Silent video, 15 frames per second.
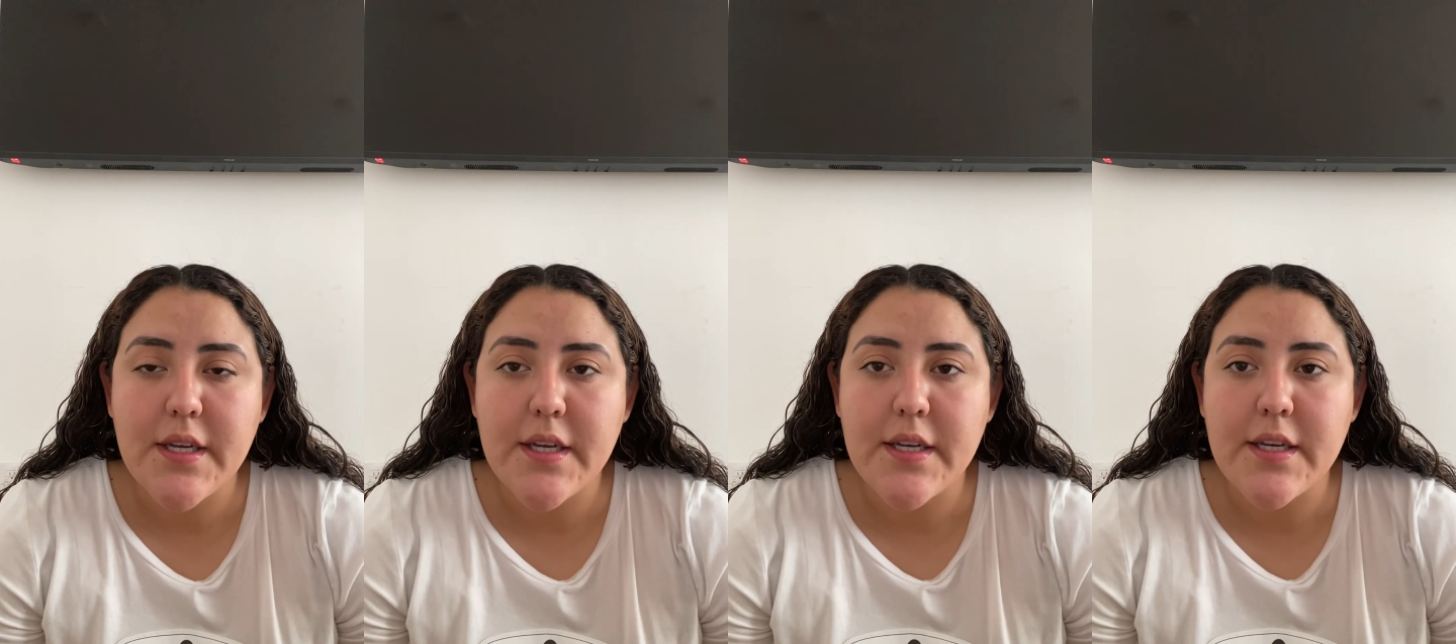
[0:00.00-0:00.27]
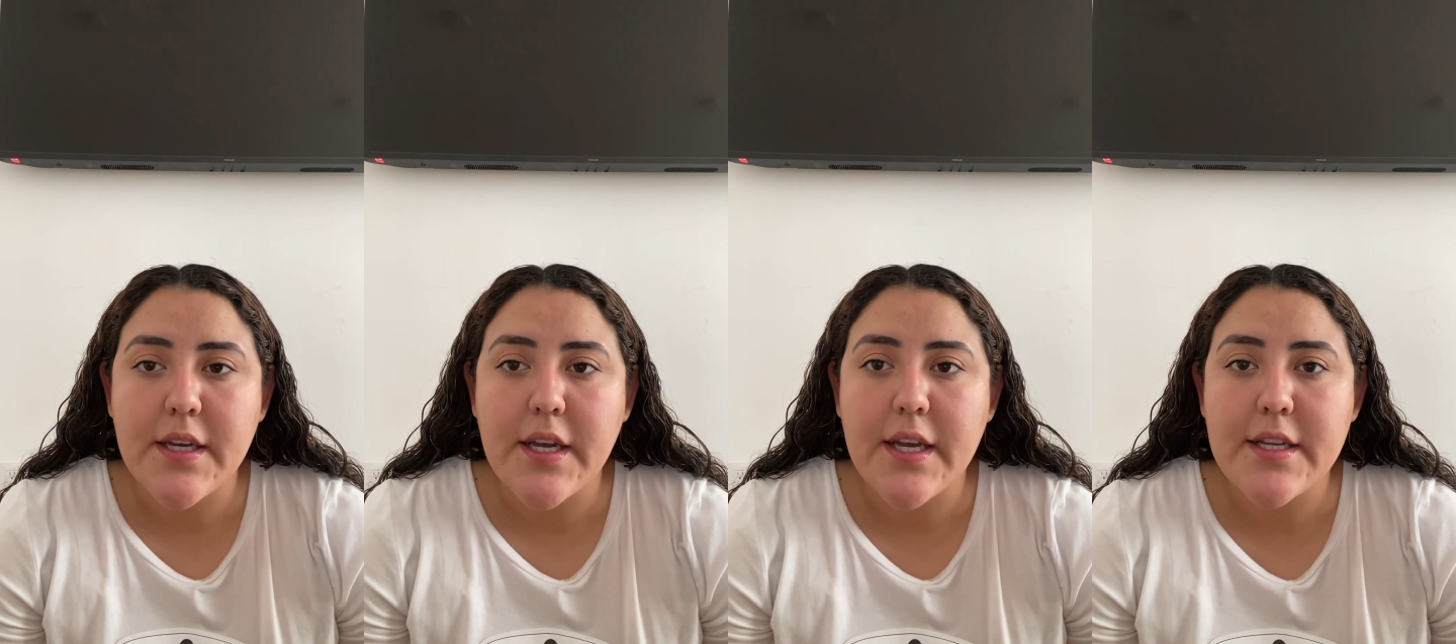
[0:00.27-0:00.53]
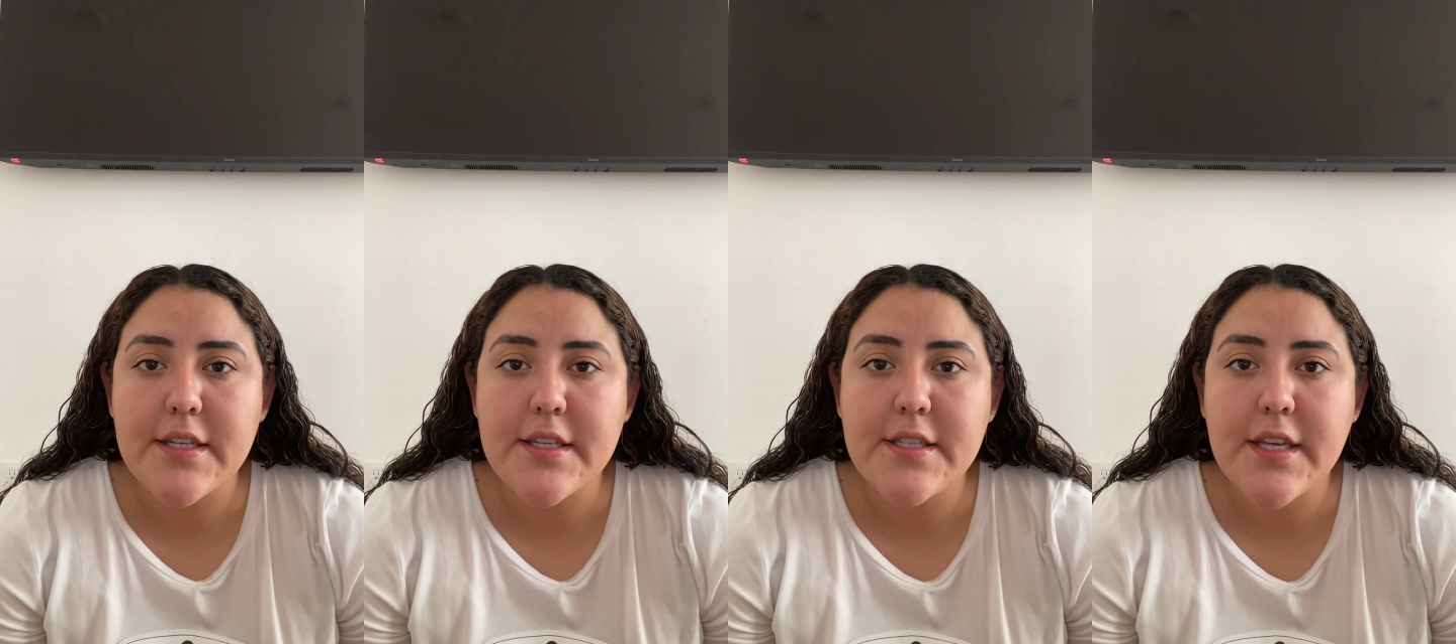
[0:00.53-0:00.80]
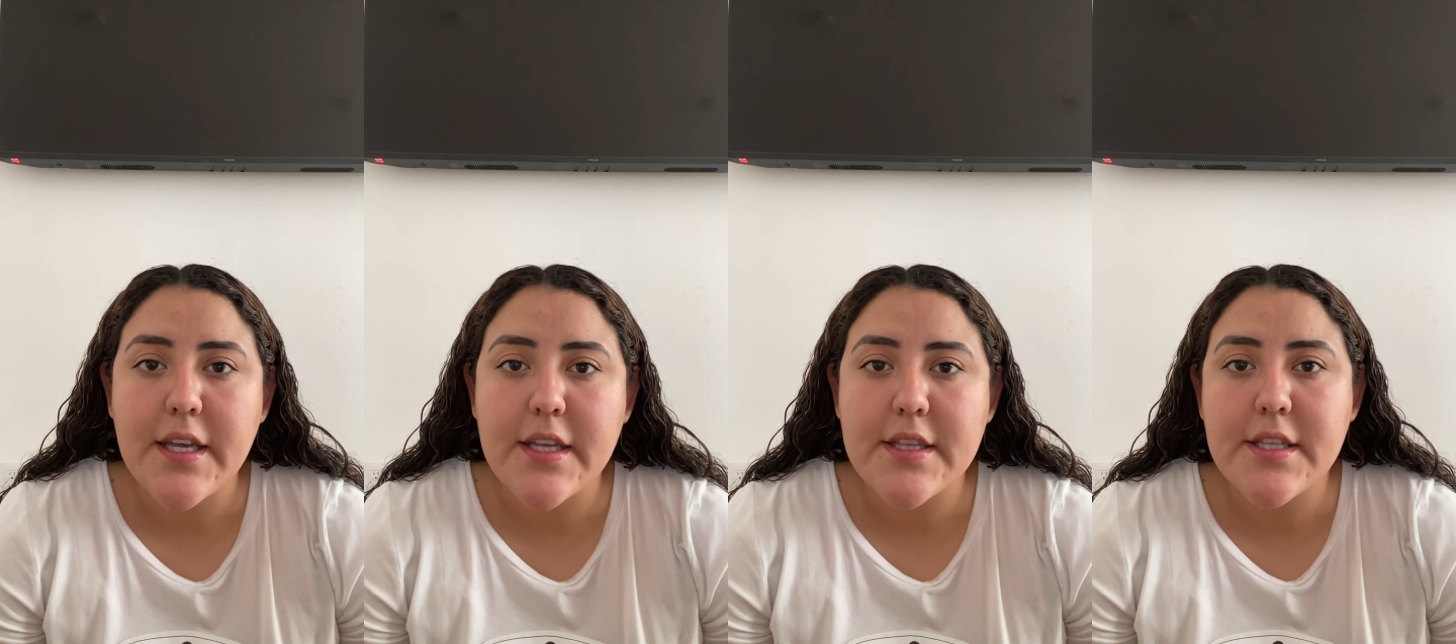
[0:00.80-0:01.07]
and
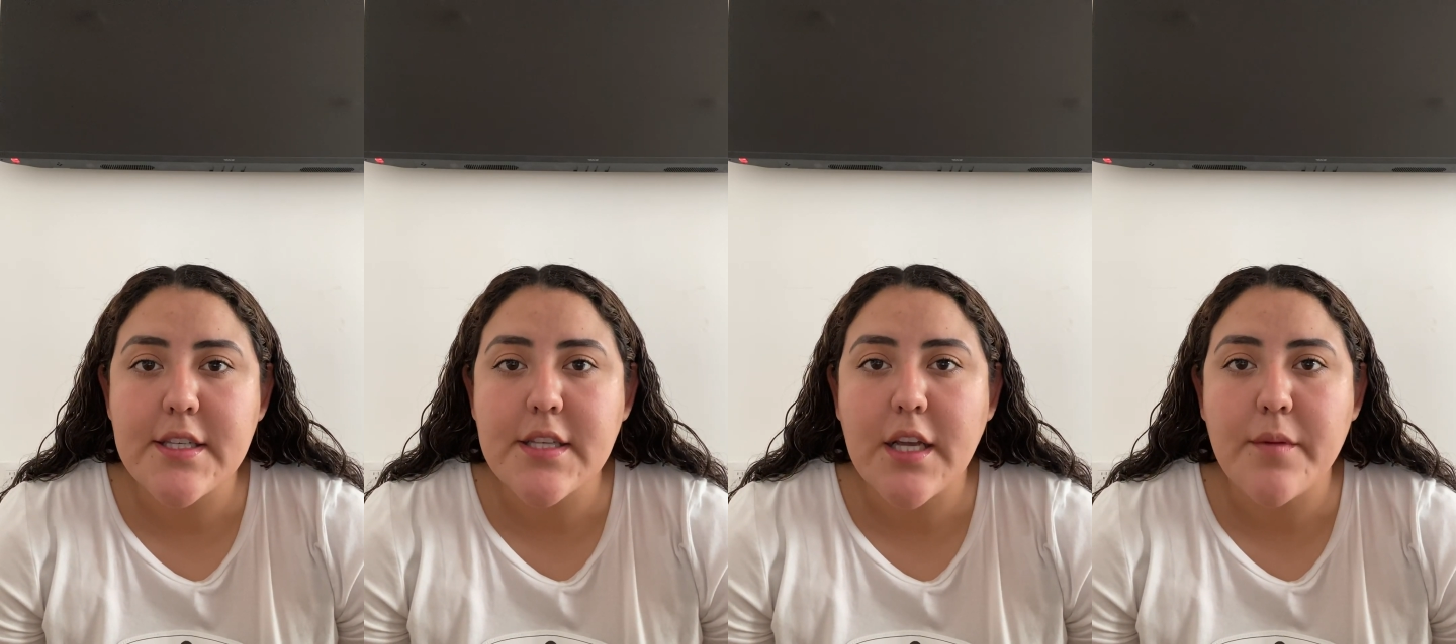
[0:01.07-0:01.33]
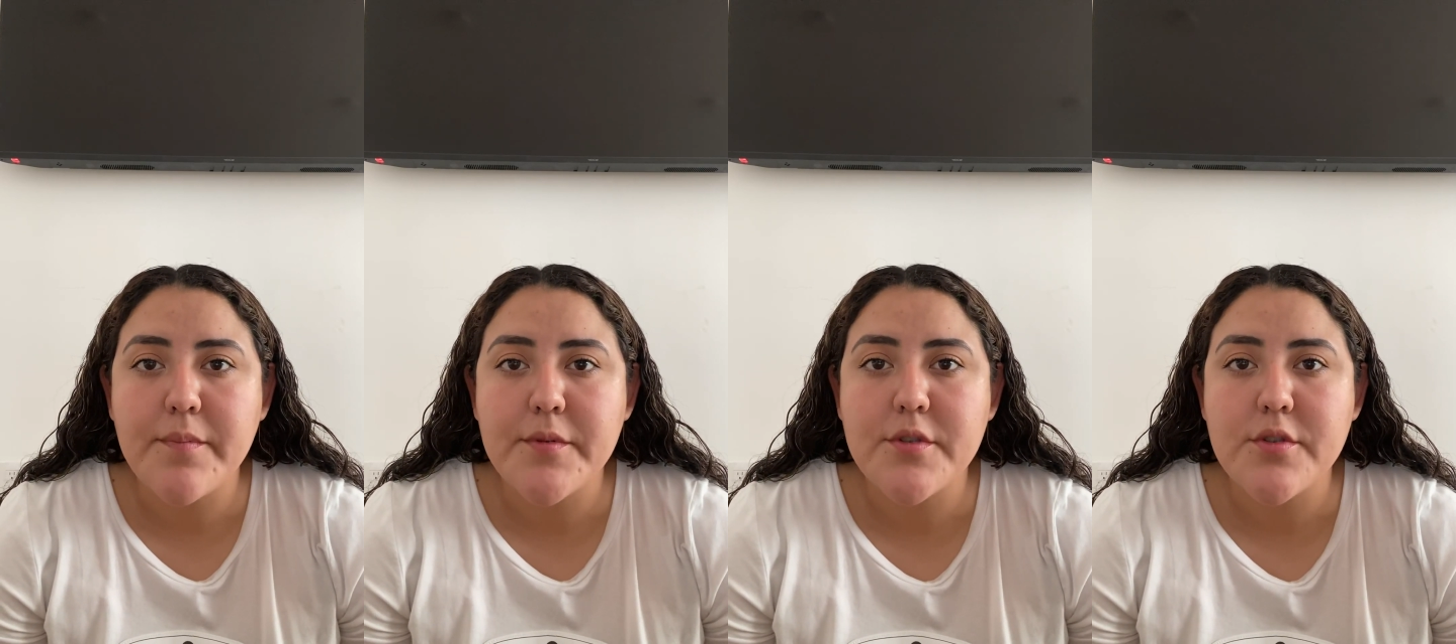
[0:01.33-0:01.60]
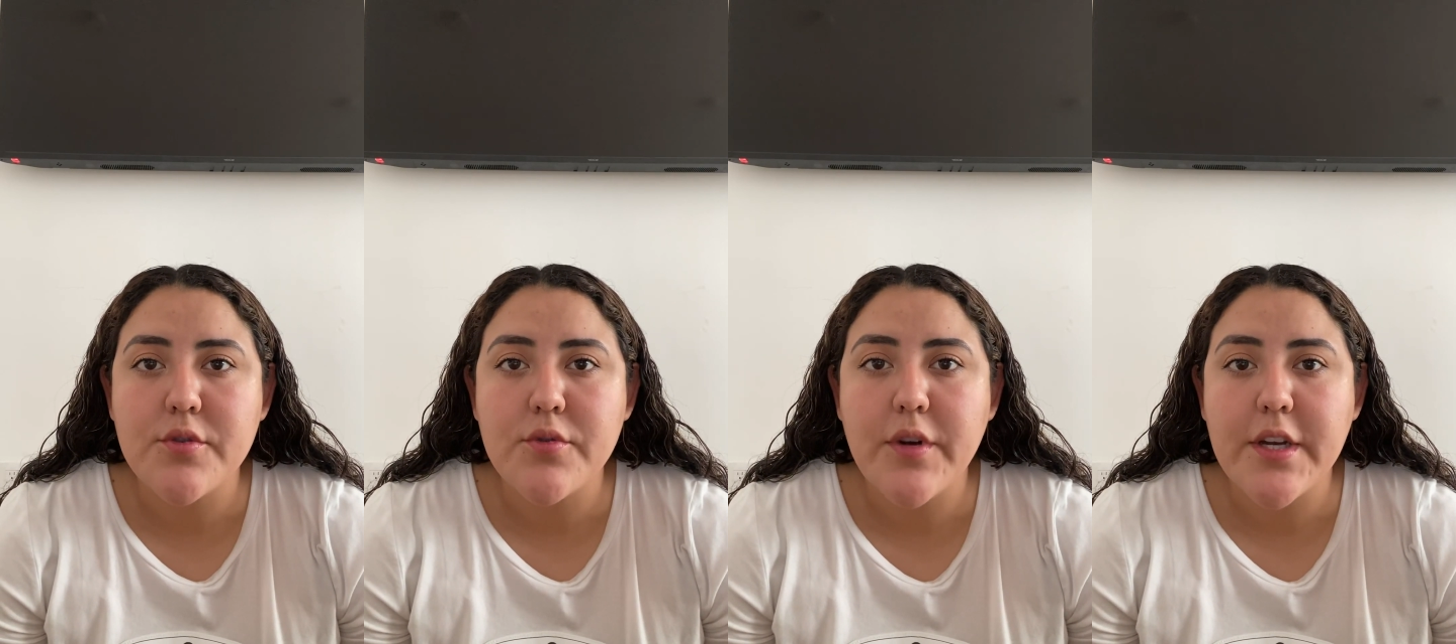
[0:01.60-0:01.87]
this helps us to